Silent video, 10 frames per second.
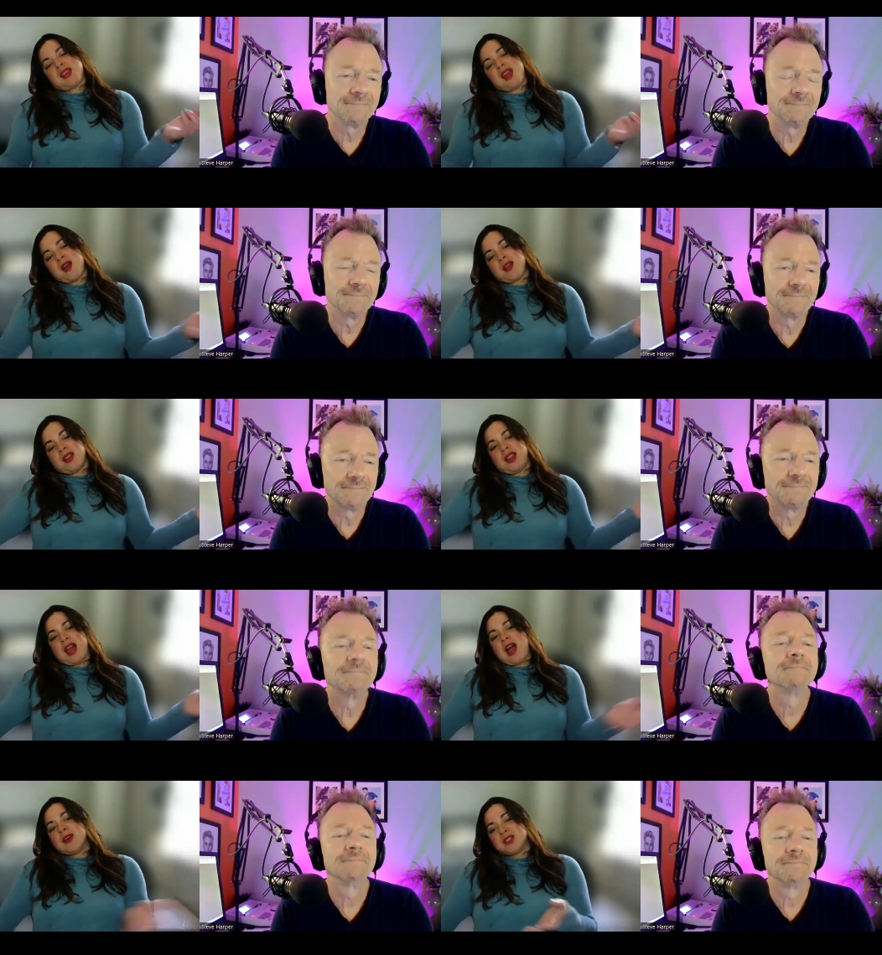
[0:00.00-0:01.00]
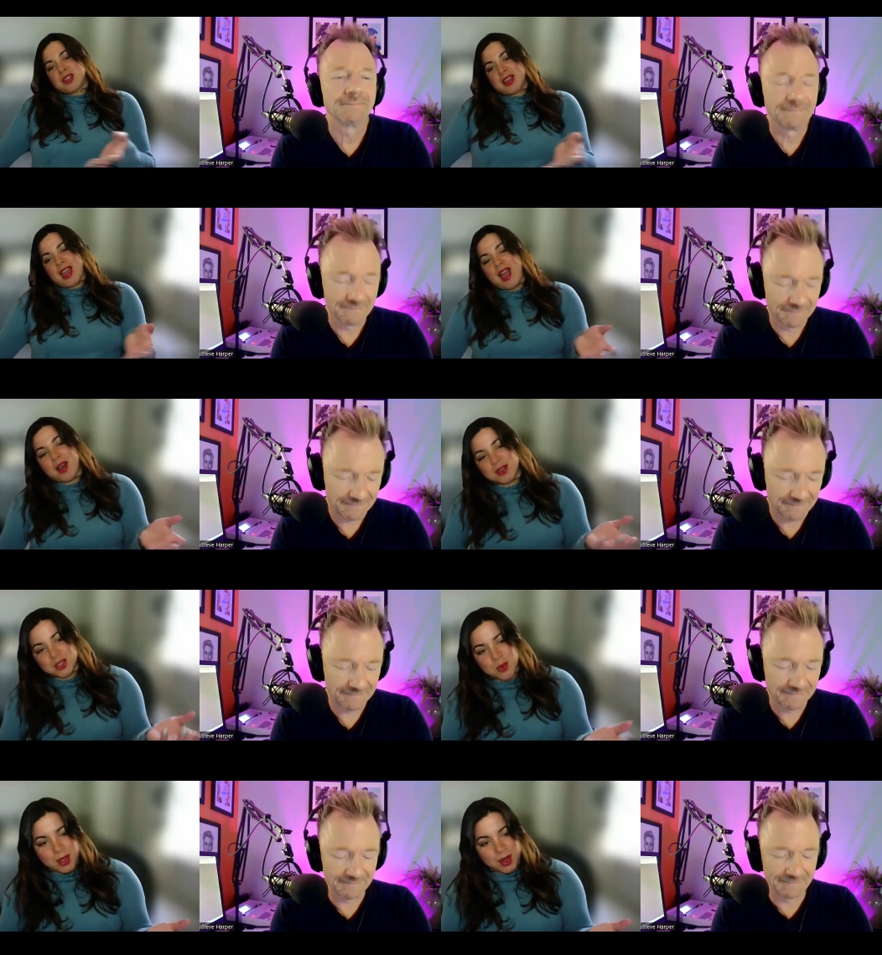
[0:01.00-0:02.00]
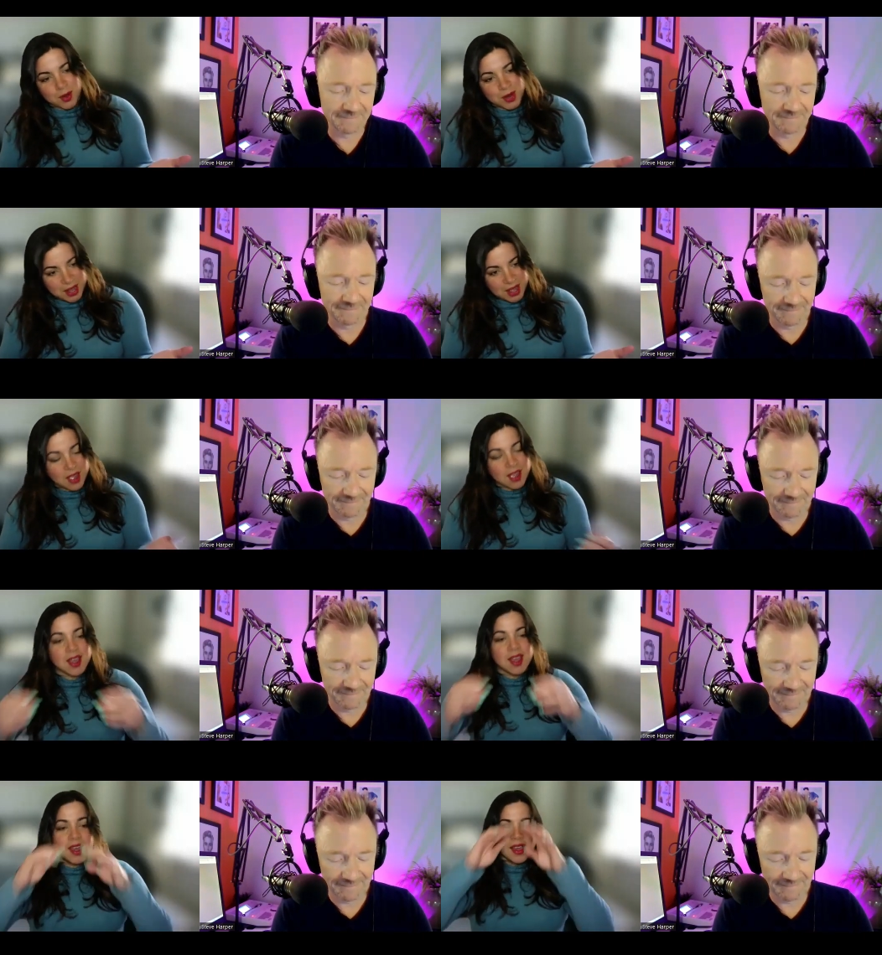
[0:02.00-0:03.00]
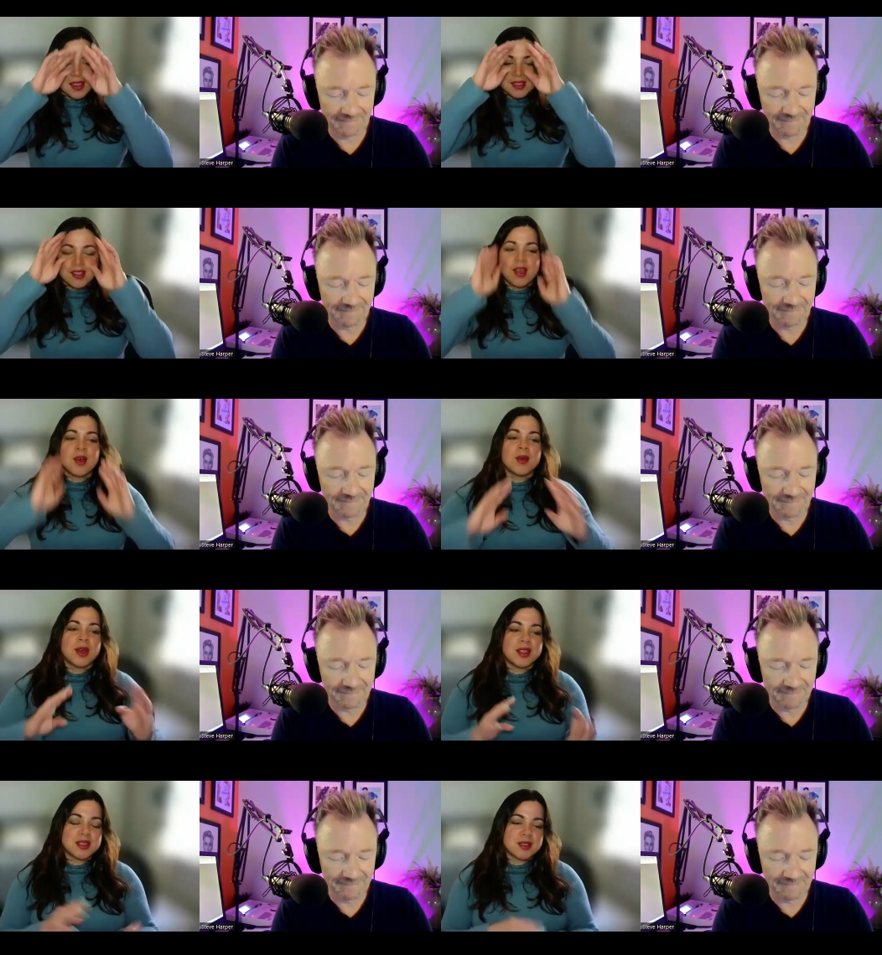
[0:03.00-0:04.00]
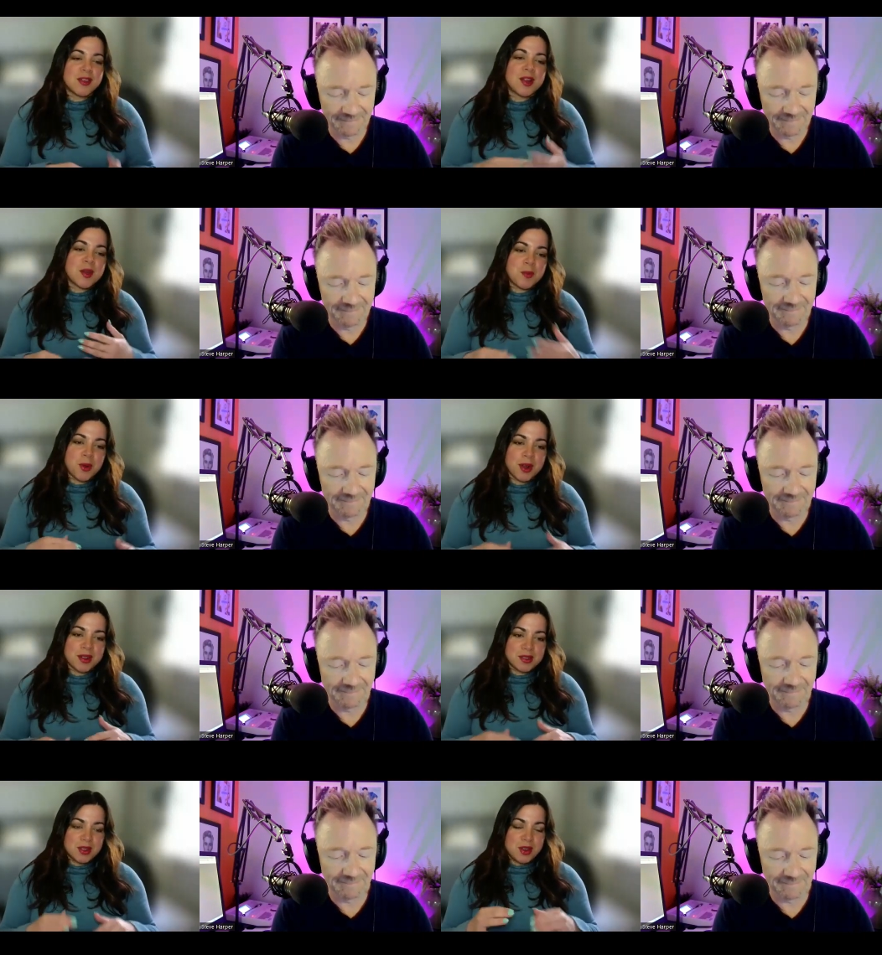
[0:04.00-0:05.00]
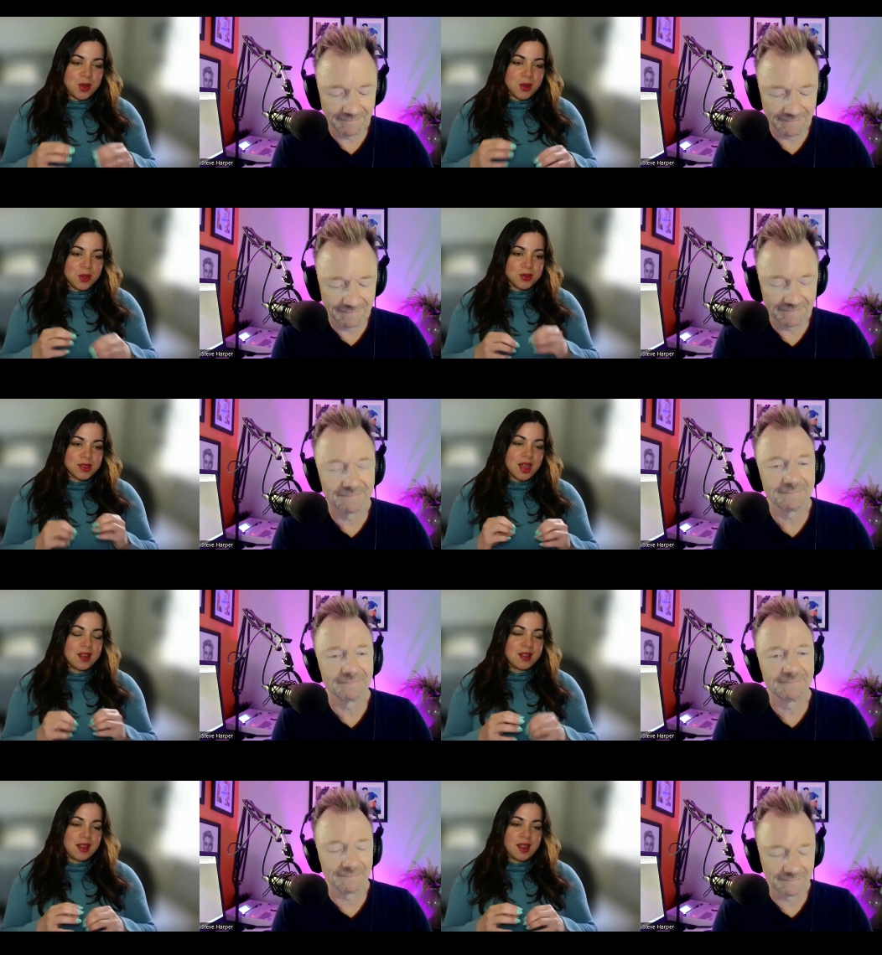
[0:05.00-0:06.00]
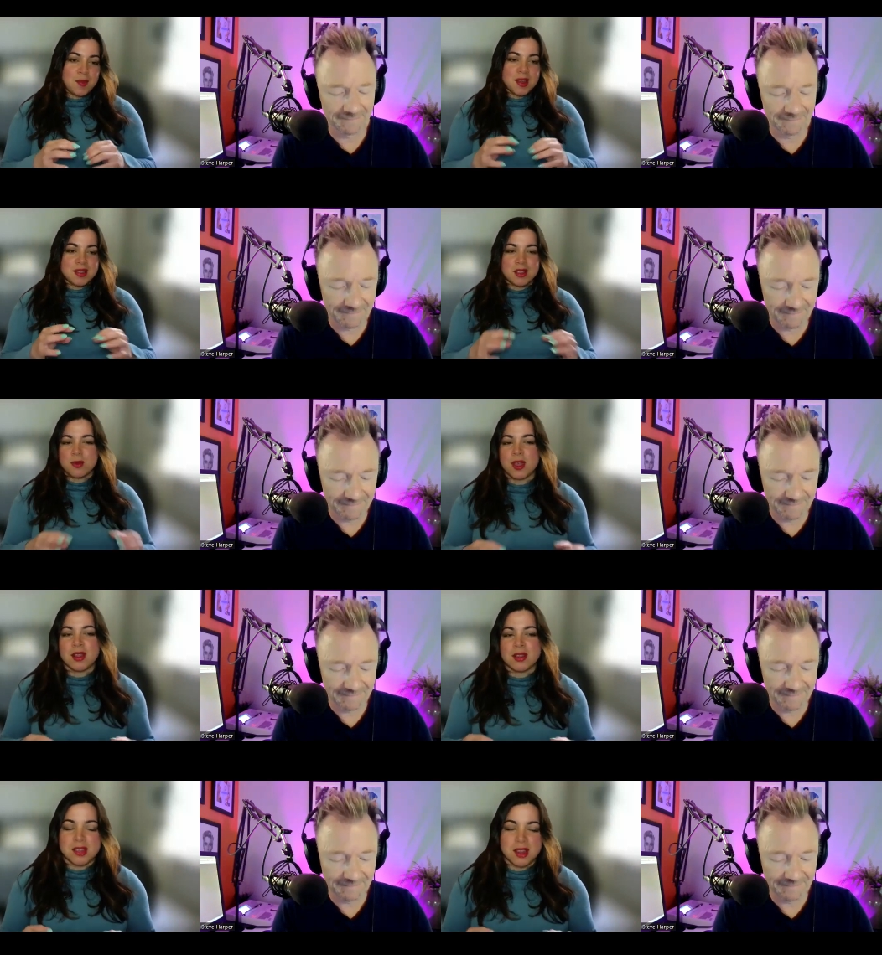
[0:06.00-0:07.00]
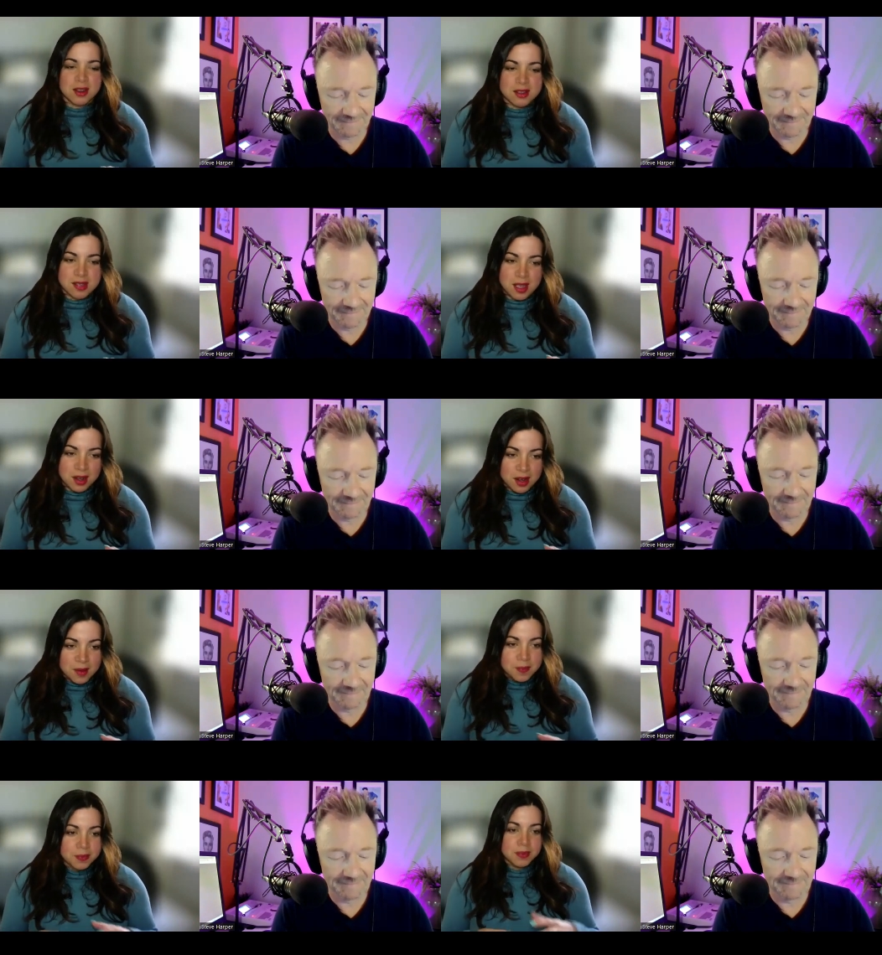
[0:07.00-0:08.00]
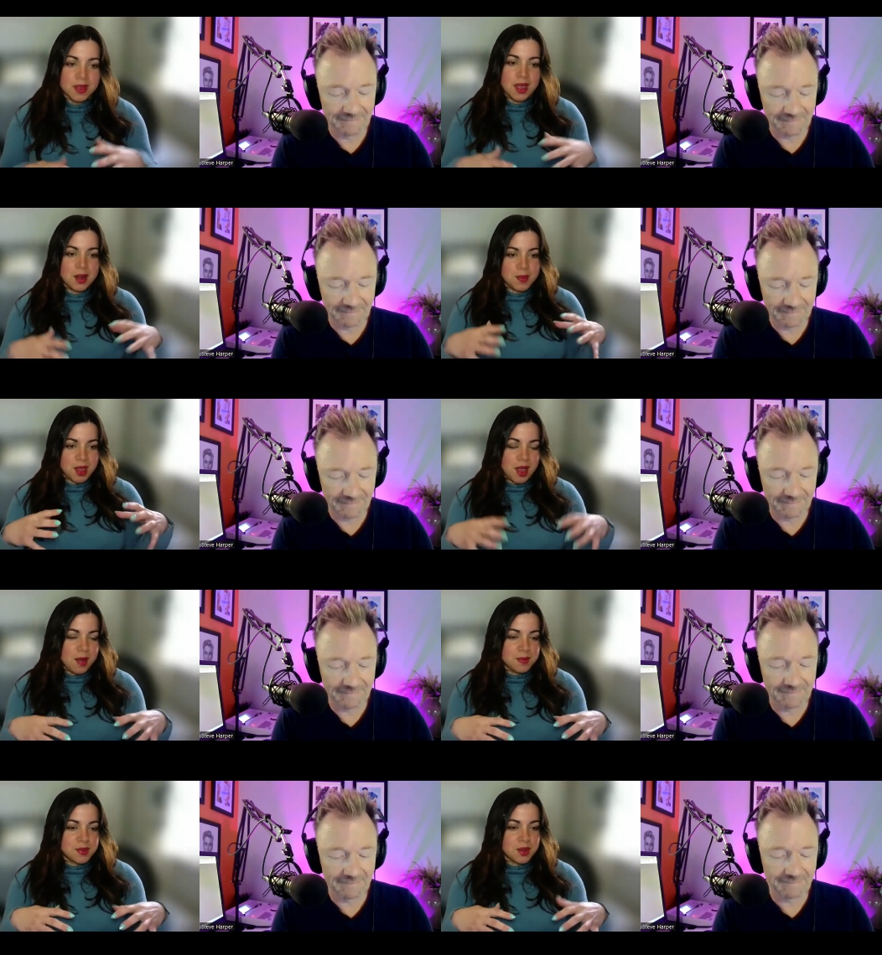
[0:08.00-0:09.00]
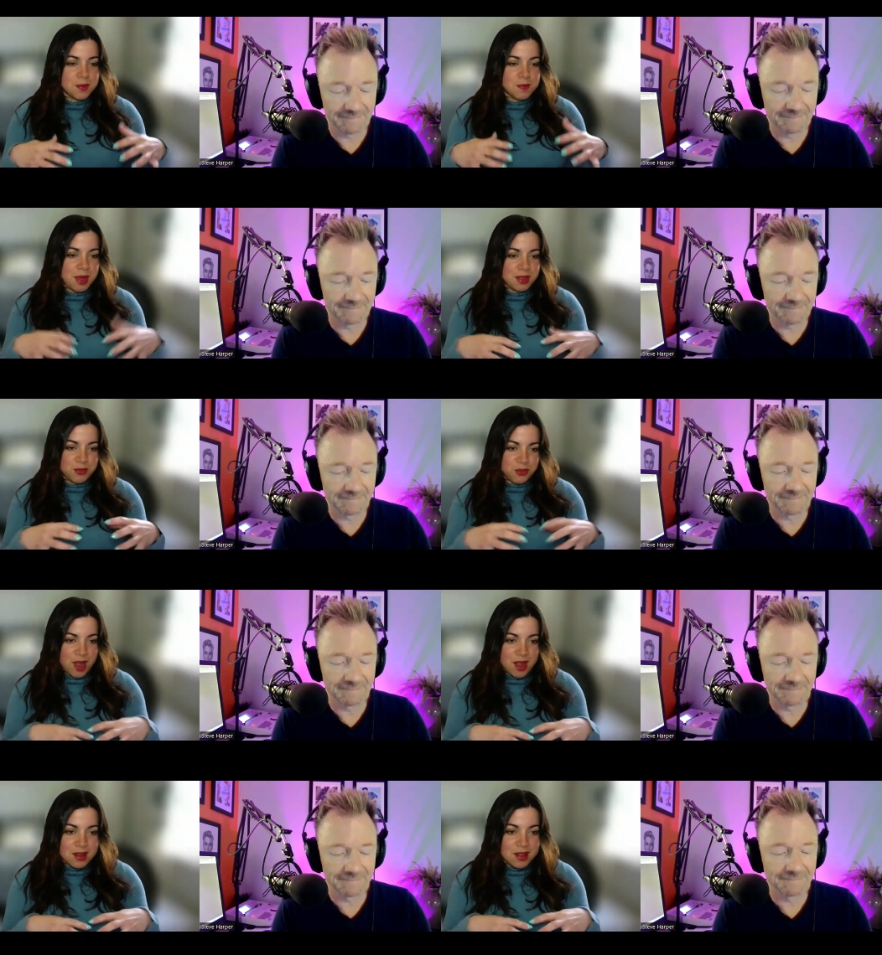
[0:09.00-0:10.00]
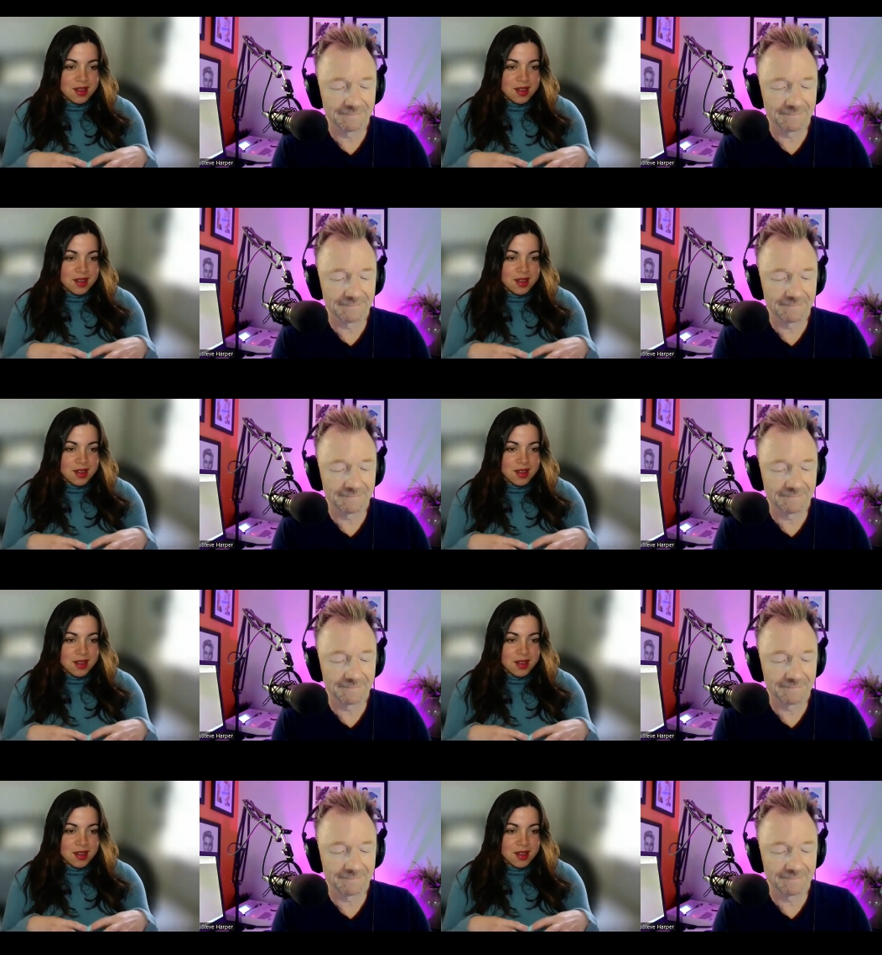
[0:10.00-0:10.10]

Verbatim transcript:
Speaker 1: down and lounge on a couch while you're reading? So it's very important to know those kind of dynamics. That's why your interior designer kind of becomes your best friend